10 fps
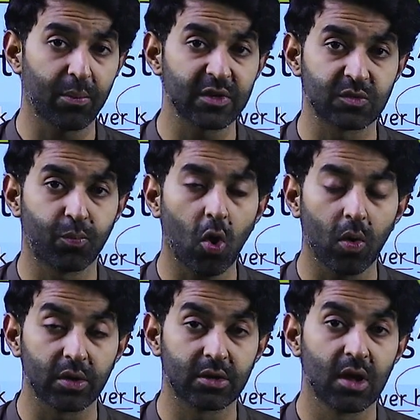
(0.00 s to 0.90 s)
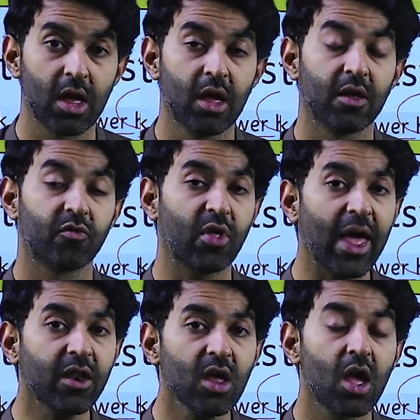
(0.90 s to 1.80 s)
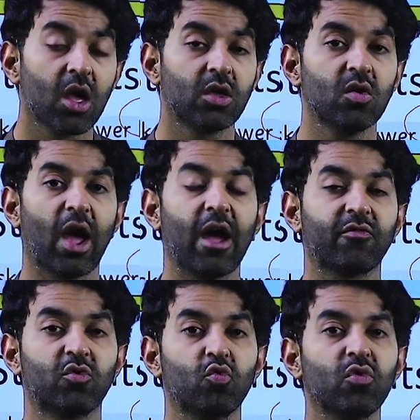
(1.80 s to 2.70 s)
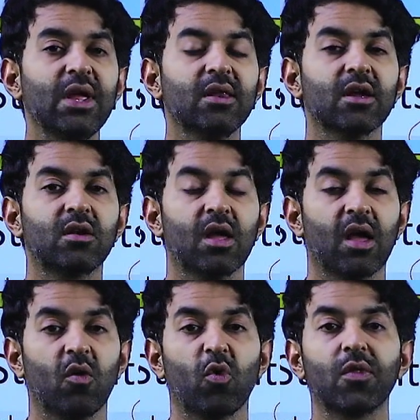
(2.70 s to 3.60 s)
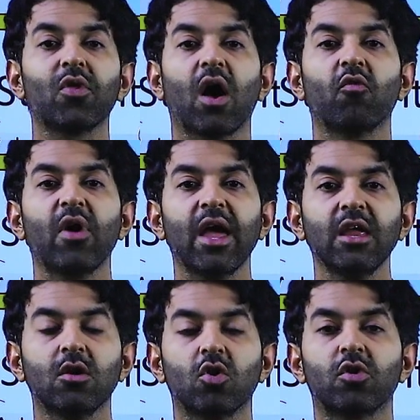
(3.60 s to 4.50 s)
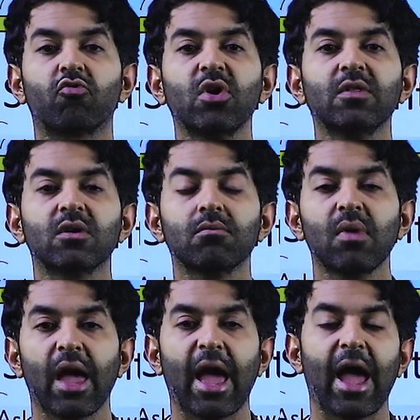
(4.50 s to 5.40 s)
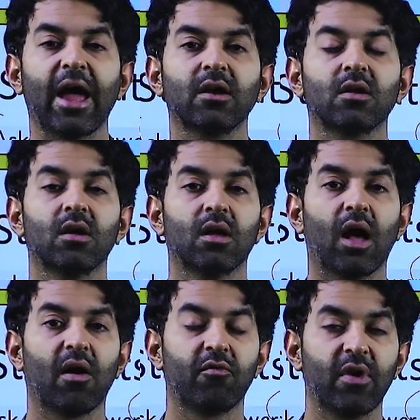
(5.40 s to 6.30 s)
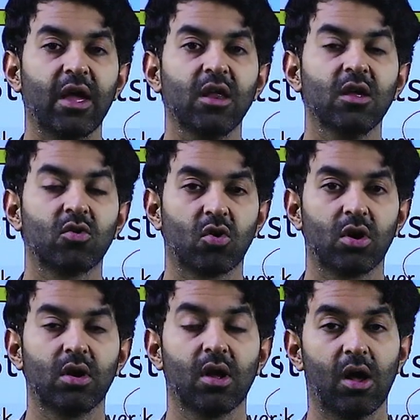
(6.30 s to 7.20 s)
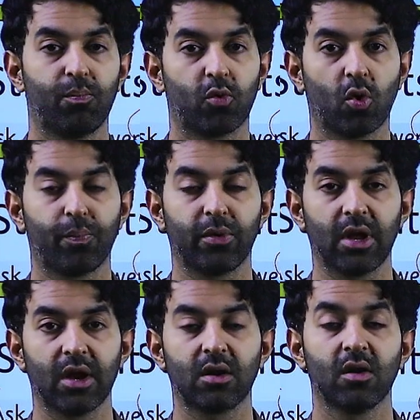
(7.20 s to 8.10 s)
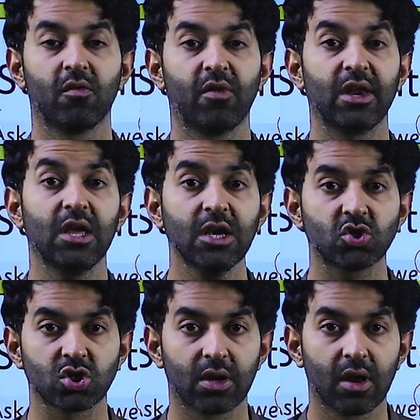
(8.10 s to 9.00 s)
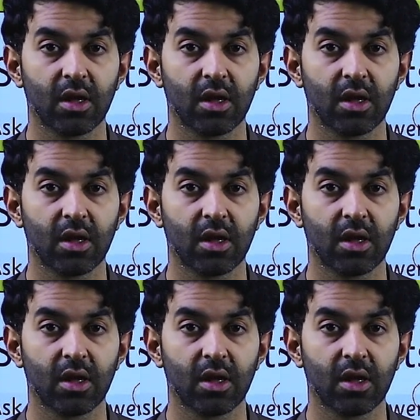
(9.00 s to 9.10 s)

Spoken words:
poet, then you have to read it with a very good rhythm and a very good appropriate variation.